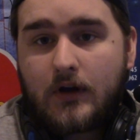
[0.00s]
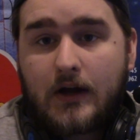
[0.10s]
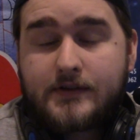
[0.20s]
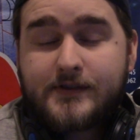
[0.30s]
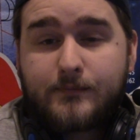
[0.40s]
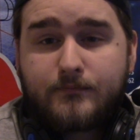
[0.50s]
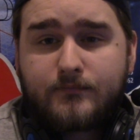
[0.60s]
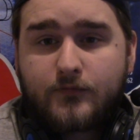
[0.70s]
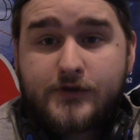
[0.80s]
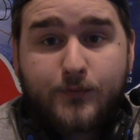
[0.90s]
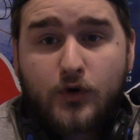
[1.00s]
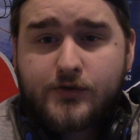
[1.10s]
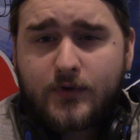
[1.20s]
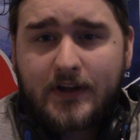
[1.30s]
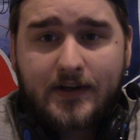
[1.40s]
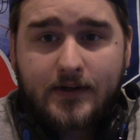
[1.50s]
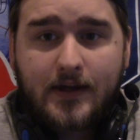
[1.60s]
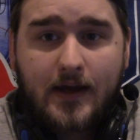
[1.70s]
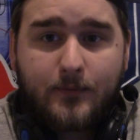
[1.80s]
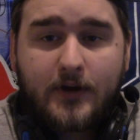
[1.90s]
some sports related
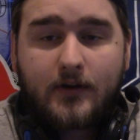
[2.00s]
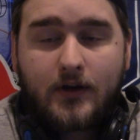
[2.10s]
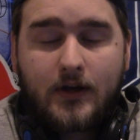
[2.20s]
gaming,